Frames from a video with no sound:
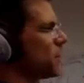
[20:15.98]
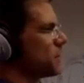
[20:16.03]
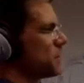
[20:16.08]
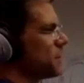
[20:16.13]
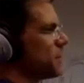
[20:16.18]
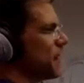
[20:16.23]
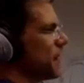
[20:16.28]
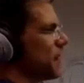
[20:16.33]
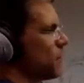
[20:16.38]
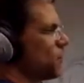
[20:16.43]
is
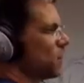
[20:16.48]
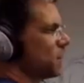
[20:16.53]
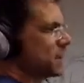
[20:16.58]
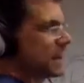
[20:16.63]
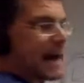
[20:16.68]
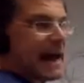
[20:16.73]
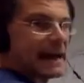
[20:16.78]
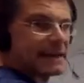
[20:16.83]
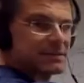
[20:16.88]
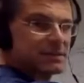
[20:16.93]
about what
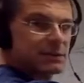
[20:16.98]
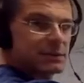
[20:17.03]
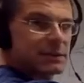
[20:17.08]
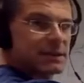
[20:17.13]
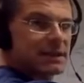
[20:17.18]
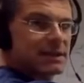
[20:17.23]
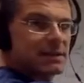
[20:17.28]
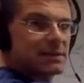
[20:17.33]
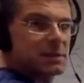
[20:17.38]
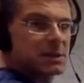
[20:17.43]
tasks do we
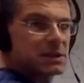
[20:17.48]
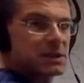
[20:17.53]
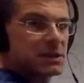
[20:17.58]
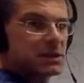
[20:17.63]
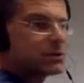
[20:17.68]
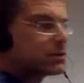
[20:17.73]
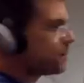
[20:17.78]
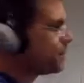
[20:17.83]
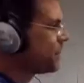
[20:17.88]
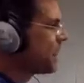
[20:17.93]
need them to
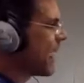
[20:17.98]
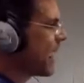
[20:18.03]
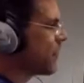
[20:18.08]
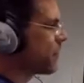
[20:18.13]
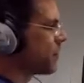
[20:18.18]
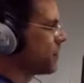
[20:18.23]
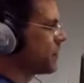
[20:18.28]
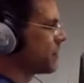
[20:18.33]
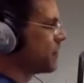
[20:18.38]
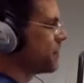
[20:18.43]
do,
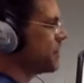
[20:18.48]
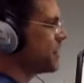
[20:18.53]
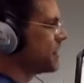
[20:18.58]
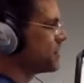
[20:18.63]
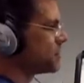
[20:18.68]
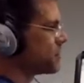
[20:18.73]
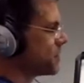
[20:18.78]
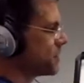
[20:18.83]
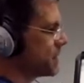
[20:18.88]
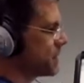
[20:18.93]
how are we going to
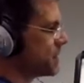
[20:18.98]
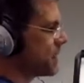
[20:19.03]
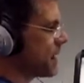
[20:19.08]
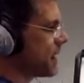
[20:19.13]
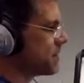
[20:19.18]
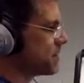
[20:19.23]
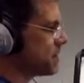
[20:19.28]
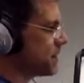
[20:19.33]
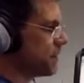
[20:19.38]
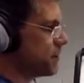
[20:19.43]
measure
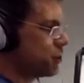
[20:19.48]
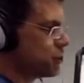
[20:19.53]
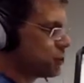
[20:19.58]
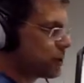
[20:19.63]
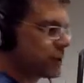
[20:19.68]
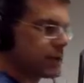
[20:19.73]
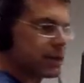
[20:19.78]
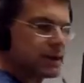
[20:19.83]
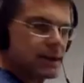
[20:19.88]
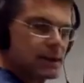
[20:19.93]
success, and
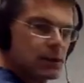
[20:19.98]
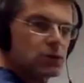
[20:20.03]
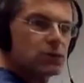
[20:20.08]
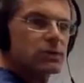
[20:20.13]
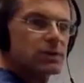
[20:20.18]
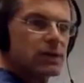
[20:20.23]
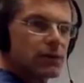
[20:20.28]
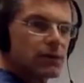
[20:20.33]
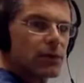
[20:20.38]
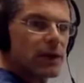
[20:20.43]

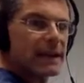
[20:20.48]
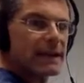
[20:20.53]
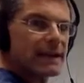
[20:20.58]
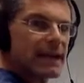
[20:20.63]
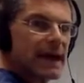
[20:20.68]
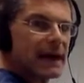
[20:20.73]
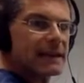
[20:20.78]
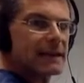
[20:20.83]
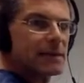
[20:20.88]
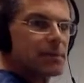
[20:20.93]
who's the right
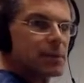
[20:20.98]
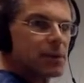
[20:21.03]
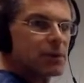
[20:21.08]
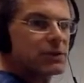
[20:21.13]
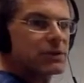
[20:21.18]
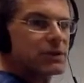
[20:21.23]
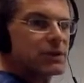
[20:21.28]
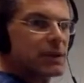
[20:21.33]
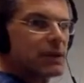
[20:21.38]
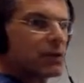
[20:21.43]
kind of
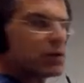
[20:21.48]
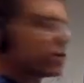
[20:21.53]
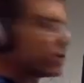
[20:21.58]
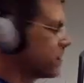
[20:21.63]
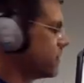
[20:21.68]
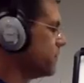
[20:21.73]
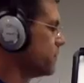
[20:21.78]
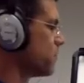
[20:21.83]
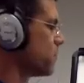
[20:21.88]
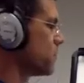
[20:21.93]
person that we're
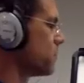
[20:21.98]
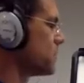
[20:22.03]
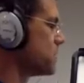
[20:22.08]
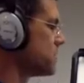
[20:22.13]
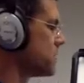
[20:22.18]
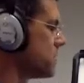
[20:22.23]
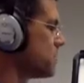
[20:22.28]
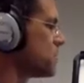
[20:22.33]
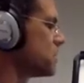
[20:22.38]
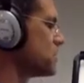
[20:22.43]
looking for,
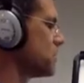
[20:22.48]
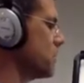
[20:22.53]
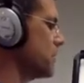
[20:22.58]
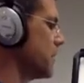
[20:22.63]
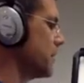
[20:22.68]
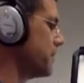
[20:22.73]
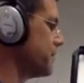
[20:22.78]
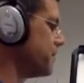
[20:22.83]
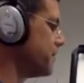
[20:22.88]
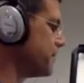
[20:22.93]
what's the
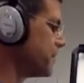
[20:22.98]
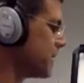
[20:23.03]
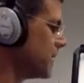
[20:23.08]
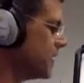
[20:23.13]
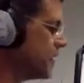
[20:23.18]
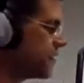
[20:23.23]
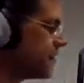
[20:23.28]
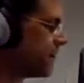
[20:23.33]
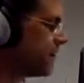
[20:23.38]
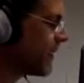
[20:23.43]
persona.
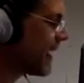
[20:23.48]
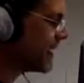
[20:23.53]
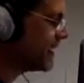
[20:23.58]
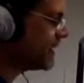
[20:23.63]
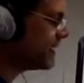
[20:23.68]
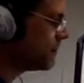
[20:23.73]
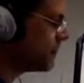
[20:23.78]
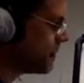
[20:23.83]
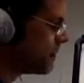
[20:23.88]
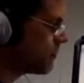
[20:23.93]

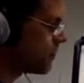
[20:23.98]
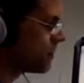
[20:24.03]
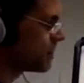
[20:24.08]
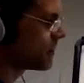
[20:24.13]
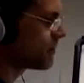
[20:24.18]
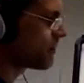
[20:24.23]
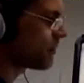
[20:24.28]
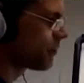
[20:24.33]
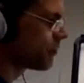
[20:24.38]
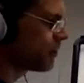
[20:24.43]
Finding people
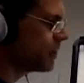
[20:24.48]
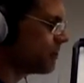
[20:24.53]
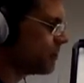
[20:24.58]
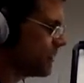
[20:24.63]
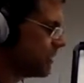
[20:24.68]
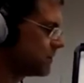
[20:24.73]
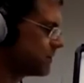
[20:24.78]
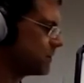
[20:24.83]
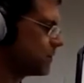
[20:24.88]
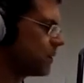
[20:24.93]
is the recruiting
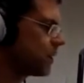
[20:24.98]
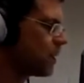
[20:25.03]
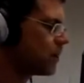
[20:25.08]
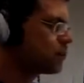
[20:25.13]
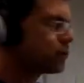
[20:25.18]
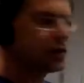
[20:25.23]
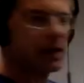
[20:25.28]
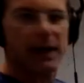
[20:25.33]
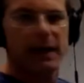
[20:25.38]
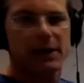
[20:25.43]
piece.
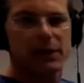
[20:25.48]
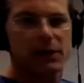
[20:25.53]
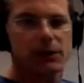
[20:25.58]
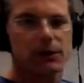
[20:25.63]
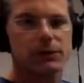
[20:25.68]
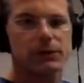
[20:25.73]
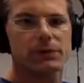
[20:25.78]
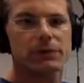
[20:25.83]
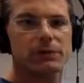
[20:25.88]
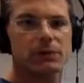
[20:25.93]
Who can I
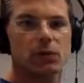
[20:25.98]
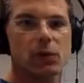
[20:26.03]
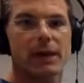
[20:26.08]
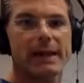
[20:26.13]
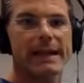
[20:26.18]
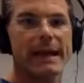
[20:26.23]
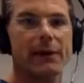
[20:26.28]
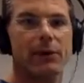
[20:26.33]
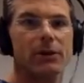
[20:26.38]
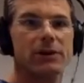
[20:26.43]
use?
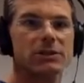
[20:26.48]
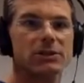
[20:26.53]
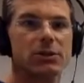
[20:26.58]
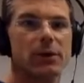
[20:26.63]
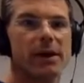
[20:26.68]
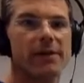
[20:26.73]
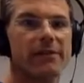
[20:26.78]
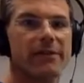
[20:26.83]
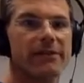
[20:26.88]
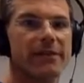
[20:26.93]
What networks do
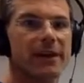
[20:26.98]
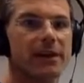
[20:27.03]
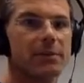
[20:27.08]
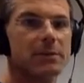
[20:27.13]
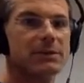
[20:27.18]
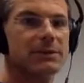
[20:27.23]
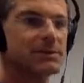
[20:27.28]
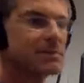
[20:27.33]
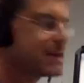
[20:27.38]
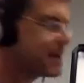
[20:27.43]
I have
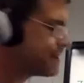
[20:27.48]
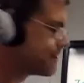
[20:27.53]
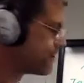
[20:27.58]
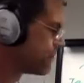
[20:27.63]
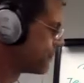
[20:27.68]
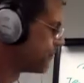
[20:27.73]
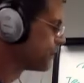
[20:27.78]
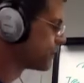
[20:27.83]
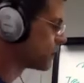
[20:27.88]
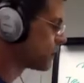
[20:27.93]
available to me?
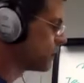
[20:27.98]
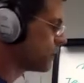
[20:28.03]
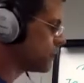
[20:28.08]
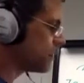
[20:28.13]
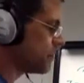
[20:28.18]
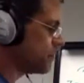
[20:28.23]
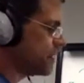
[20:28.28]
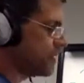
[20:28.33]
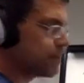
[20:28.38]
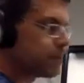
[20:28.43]
Who are
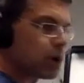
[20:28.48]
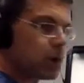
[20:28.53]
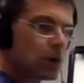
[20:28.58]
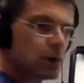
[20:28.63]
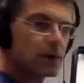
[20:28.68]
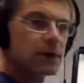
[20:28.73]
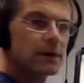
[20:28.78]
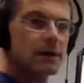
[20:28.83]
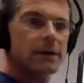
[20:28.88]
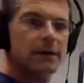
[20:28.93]
the
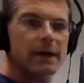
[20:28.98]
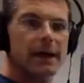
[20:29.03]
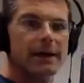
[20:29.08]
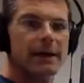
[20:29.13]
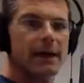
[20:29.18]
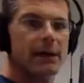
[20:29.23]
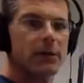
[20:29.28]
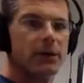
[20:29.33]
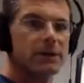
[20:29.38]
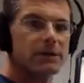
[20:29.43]
people
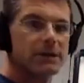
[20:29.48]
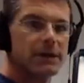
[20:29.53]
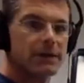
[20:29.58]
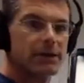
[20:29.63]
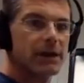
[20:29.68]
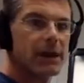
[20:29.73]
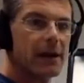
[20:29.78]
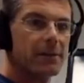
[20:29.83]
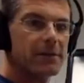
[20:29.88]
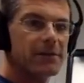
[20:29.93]
and networks that are
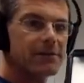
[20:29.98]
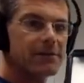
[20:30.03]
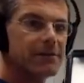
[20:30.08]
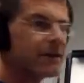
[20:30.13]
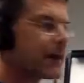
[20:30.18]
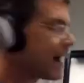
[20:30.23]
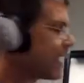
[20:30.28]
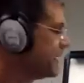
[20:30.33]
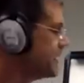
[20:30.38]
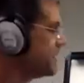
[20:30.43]
going to help me
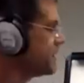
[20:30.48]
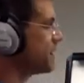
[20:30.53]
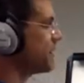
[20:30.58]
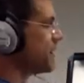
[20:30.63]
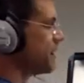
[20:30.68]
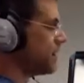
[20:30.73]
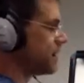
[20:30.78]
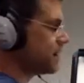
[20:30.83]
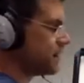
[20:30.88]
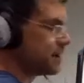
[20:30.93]
find
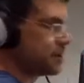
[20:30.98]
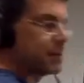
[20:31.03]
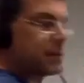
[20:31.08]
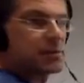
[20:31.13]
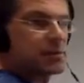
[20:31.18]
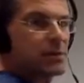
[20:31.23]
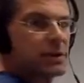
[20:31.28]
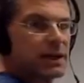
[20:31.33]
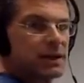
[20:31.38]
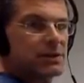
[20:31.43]
the
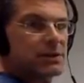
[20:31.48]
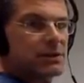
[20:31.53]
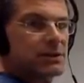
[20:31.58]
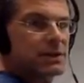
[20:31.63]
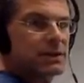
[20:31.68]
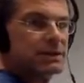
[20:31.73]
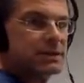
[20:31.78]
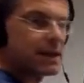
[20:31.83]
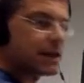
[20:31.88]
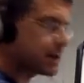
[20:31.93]
people that can do
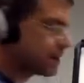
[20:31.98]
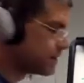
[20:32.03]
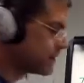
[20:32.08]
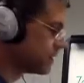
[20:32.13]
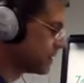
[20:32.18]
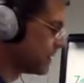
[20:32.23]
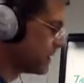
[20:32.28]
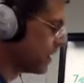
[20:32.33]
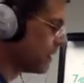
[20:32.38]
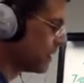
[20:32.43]
these
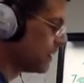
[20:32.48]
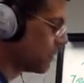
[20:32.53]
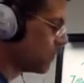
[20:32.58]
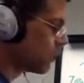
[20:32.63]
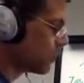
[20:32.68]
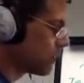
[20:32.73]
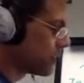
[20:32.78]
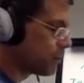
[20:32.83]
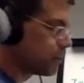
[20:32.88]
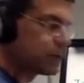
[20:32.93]
things?
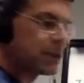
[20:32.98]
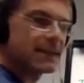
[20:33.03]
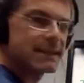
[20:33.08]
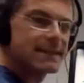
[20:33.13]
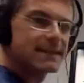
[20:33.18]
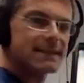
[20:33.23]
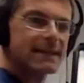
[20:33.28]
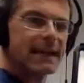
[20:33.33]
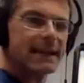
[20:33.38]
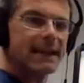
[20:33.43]
Where are the
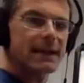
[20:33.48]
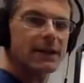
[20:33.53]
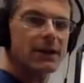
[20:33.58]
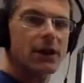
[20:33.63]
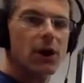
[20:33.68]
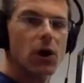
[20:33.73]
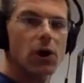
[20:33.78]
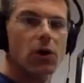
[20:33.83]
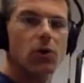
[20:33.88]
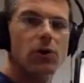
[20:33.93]
places I can
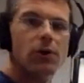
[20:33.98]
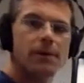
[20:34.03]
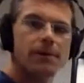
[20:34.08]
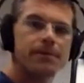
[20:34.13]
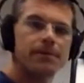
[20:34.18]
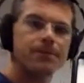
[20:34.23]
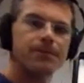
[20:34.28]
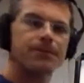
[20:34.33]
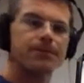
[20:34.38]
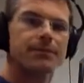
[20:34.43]
go,
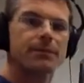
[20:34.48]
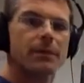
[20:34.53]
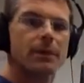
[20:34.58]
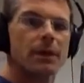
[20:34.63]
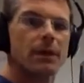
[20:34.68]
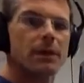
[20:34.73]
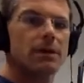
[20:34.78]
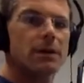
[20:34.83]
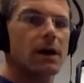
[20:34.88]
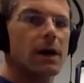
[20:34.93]

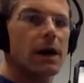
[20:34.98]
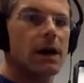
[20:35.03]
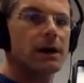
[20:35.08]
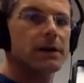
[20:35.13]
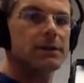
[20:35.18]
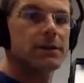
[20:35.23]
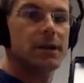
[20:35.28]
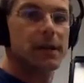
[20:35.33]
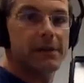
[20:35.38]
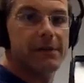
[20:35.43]

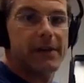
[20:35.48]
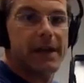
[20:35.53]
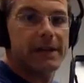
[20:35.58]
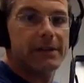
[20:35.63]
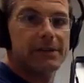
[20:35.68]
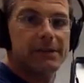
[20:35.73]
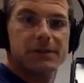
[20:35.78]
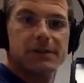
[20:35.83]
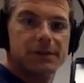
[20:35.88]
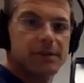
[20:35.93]

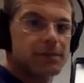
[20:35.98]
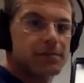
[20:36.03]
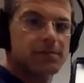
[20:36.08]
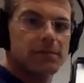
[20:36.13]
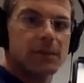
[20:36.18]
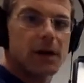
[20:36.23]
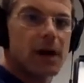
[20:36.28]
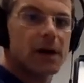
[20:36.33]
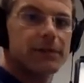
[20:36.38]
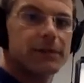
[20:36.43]
events,
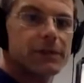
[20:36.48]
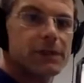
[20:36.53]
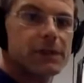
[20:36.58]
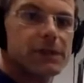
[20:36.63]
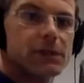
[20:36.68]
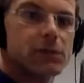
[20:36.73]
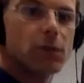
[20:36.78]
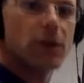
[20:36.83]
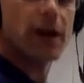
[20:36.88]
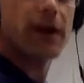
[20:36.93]

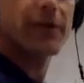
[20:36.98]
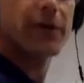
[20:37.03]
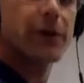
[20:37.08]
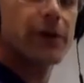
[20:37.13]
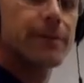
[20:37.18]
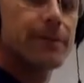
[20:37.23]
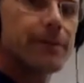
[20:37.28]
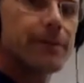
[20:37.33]
conferences, wherever,